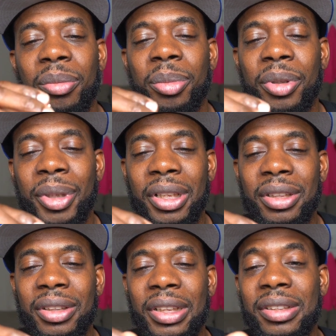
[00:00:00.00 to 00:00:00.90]
put it back,
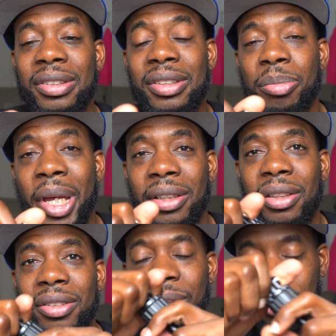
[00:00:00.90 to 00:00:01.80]
and it's
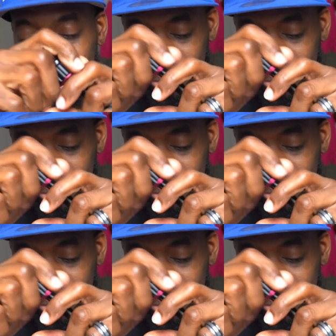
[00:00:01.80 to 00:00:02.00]
magnet. So